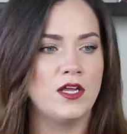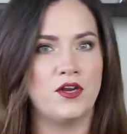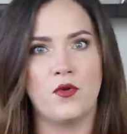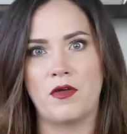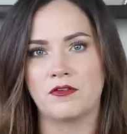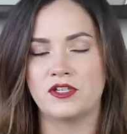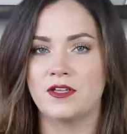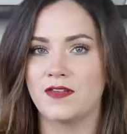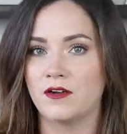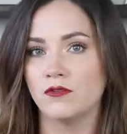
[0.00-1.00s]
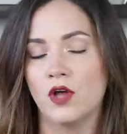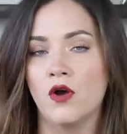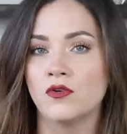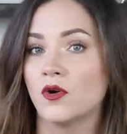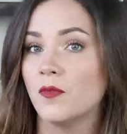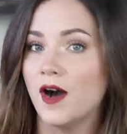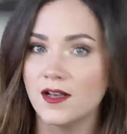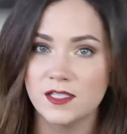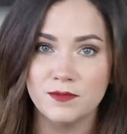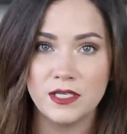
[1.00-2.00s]
you know, whether she did that alone or
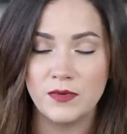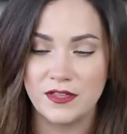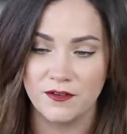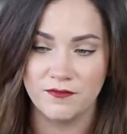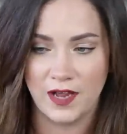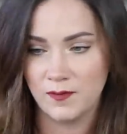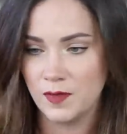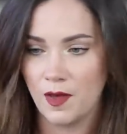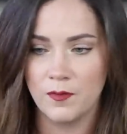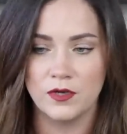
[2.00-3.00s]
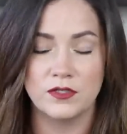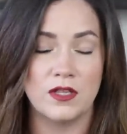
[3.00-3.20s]
possibly with a family member.